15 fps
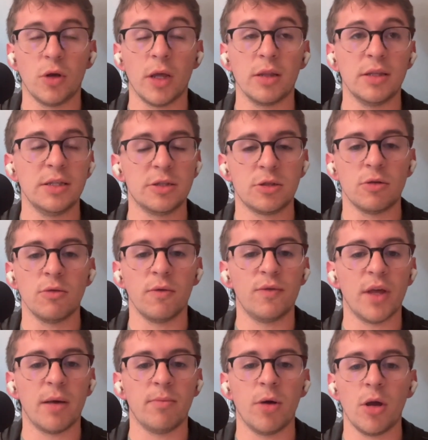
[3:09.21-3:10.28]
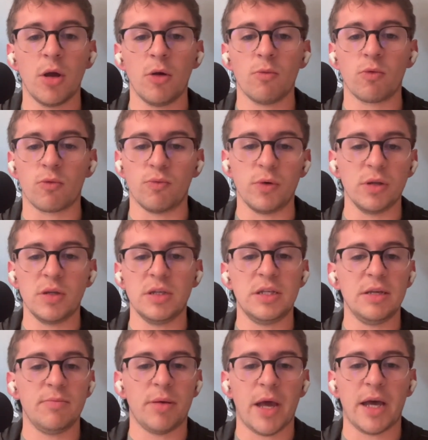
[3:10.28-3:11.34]
At least two of them were really
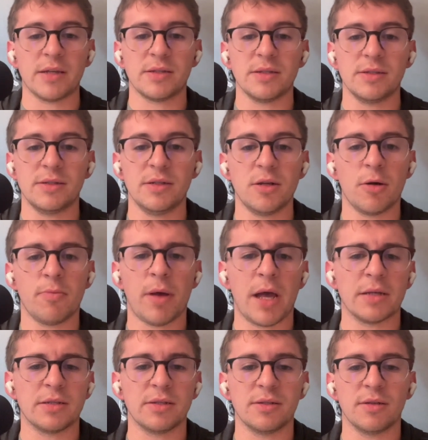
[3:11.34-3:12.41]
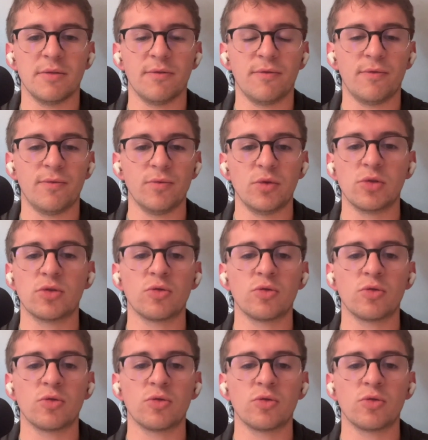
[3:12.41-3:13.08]
deep passes, passes of